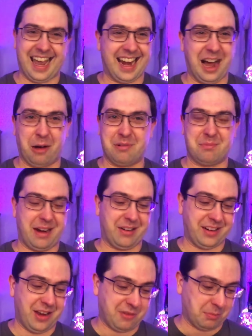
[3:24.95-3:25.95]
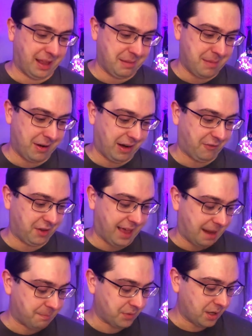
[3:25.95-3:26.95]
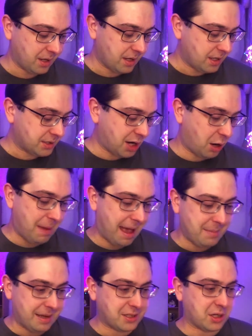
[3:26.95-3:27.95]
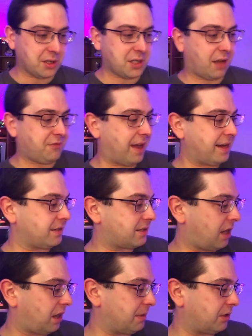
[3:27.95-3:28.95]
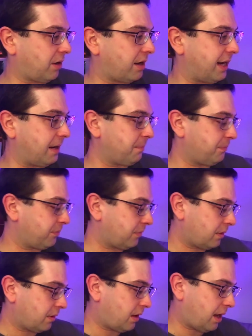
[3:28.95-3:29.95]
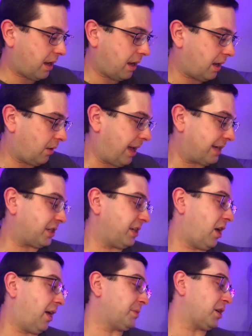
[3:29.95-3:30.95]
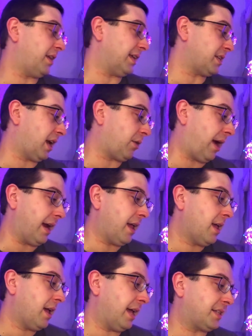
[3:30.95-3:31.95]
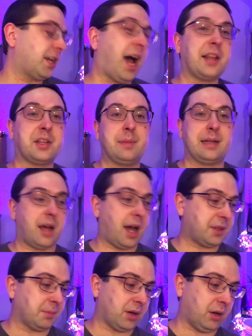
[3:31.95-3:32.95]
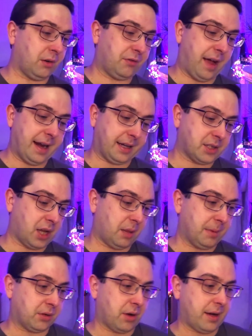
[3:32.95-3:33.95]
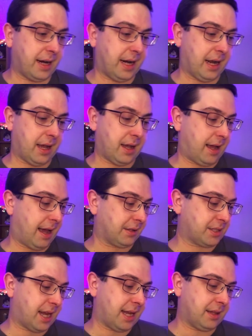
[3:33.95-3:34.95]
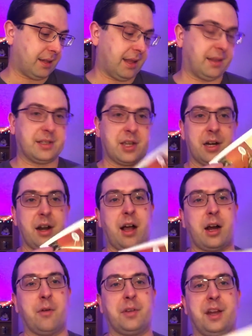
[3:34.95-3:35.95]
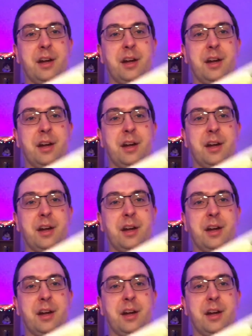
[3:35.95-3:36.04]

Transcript: Can't help it, Mary. You have to blame Mary for that. So Batman starts off fighting Solomon Grundy. Well, actually, no, I'm sorry, that's not right. It's Gotham and Gotham Girl are fighting Solomon Grundy outside, and he's gonna knock